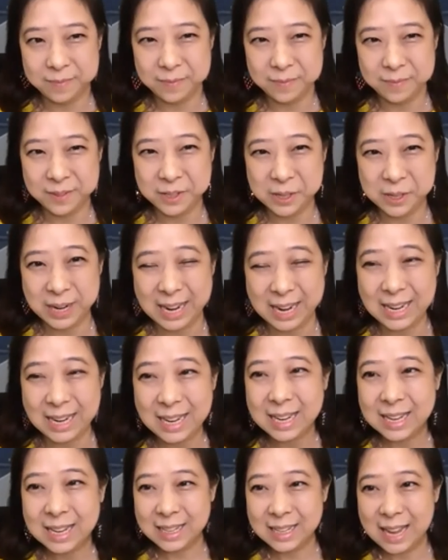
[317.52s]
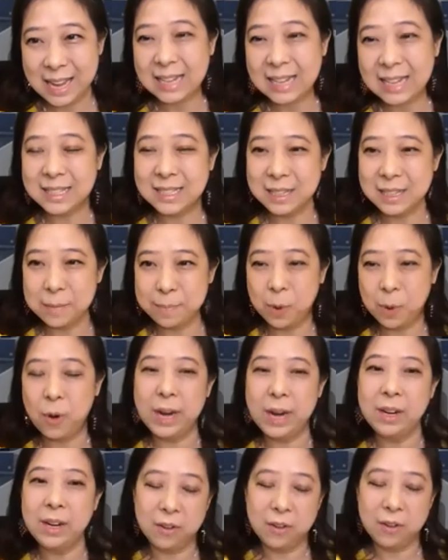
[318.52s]
Okay. That's the point
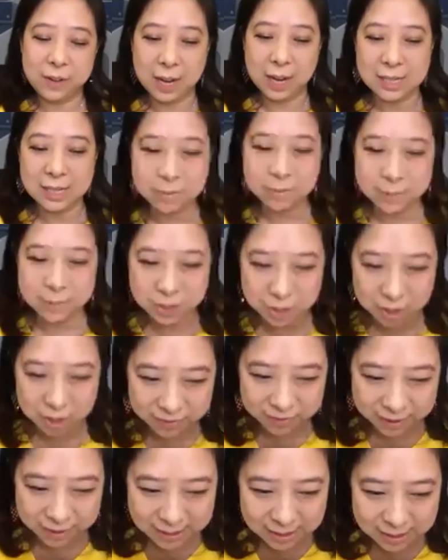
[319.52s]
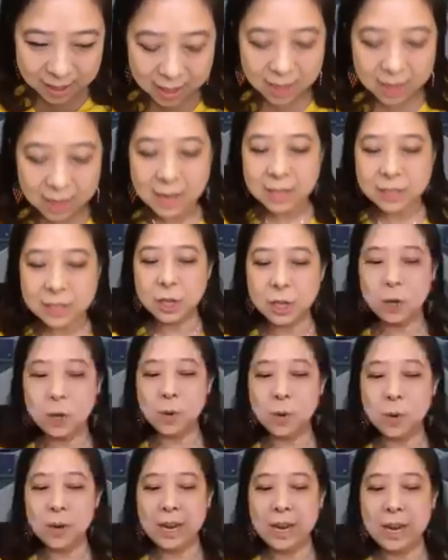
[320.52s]
of customer service. So
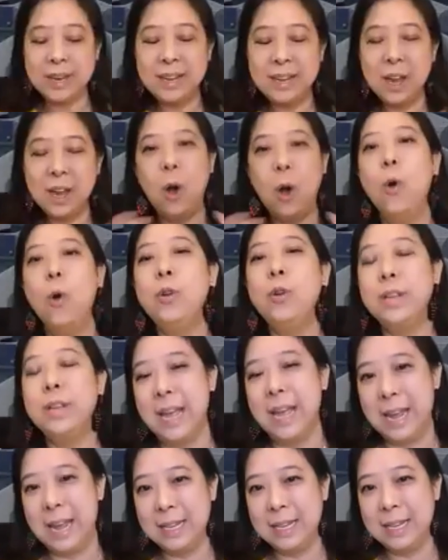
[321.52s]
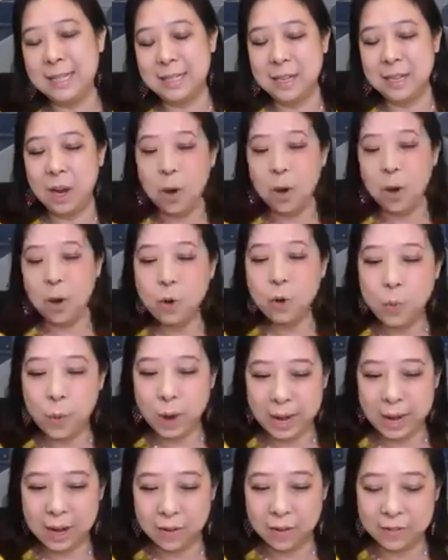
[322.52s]
in the old days, the old way
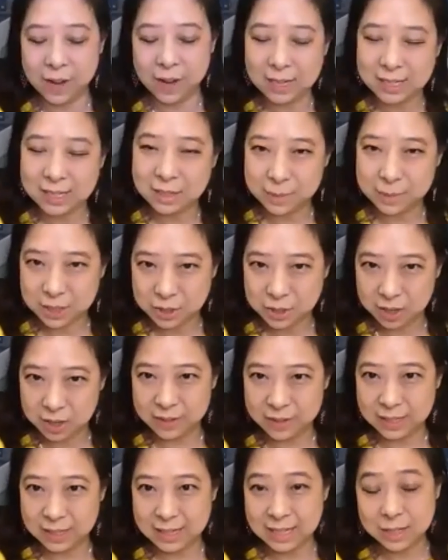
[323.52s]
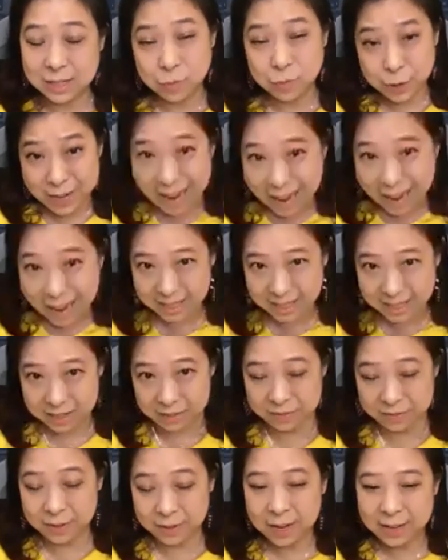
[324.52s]
of customer service is reactive.
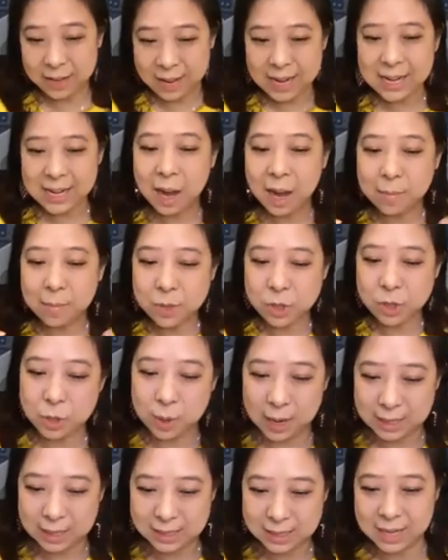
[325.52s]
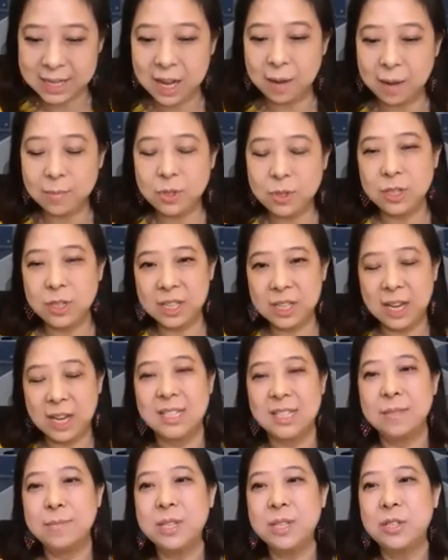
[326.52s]
They come to us. They come to the
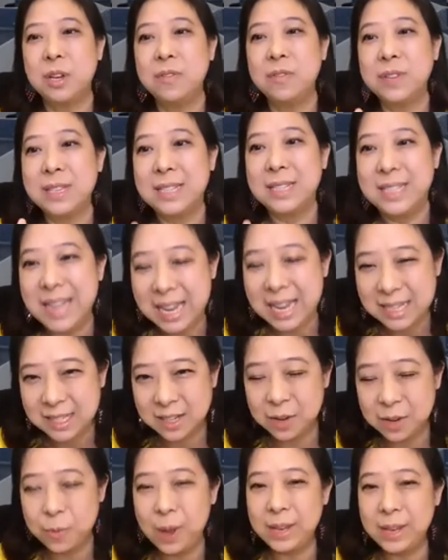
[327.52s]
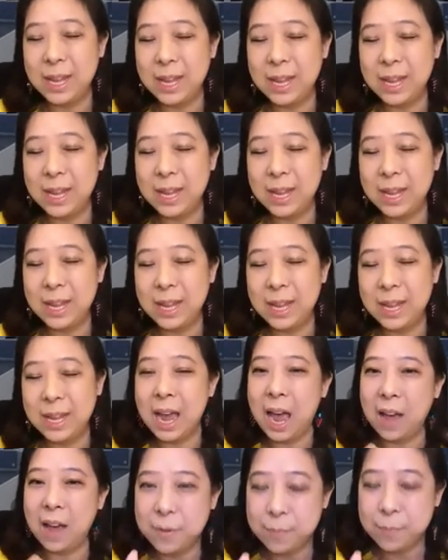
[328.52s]
customer service desk when they have a
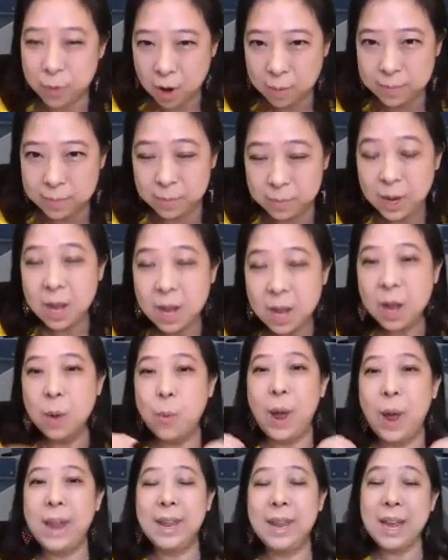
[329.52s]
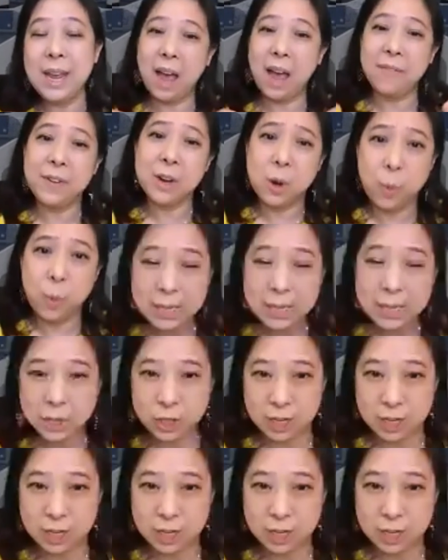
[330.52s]
problem, when they have a question,